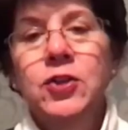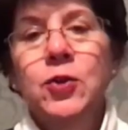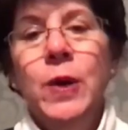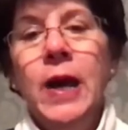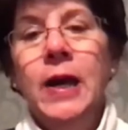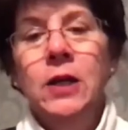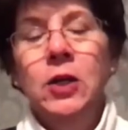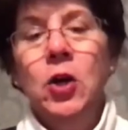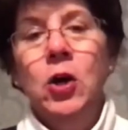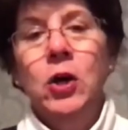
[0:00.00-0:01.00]
you had a
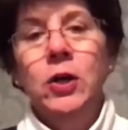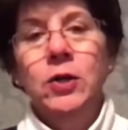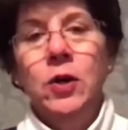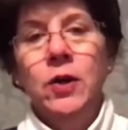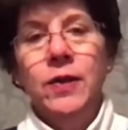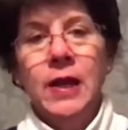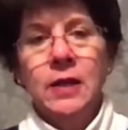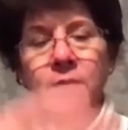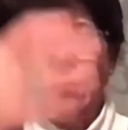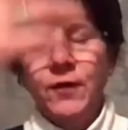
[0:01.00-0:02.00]
guard on that
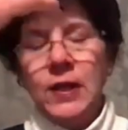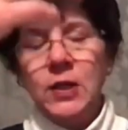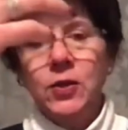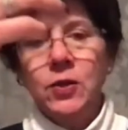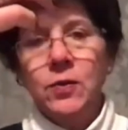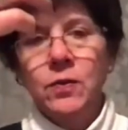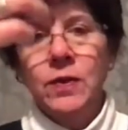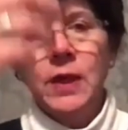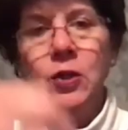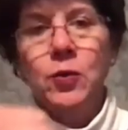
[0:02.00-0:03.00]
feeder
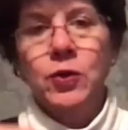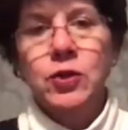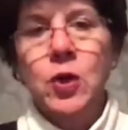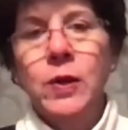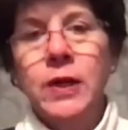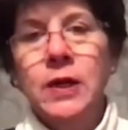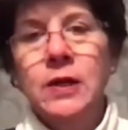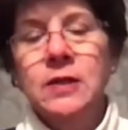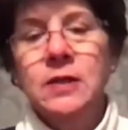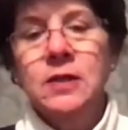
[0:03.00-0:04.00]
that you were showing
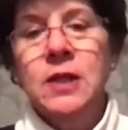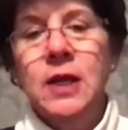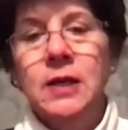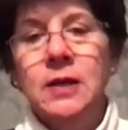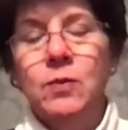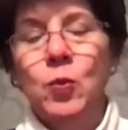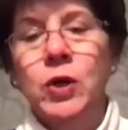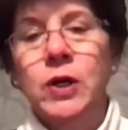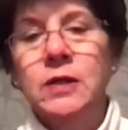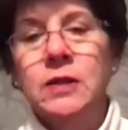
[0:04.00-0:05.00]
us that
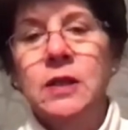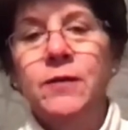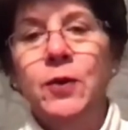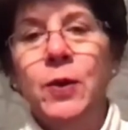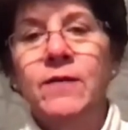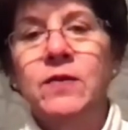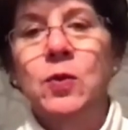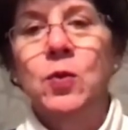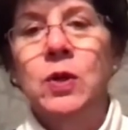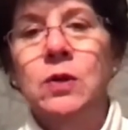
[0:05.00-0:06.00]
works if you have
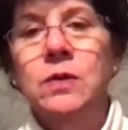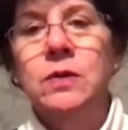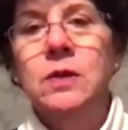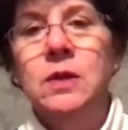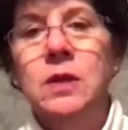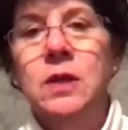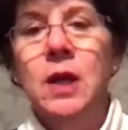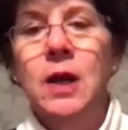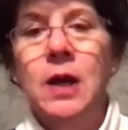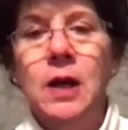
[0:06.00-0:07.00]
squirrels. Oh
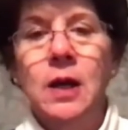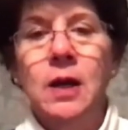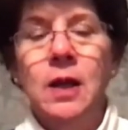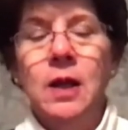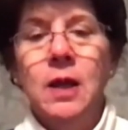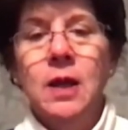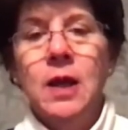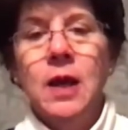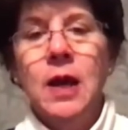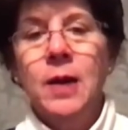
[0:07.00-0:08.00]
yeah.
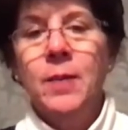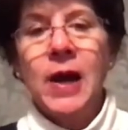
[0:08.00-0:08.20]
Um, yeah.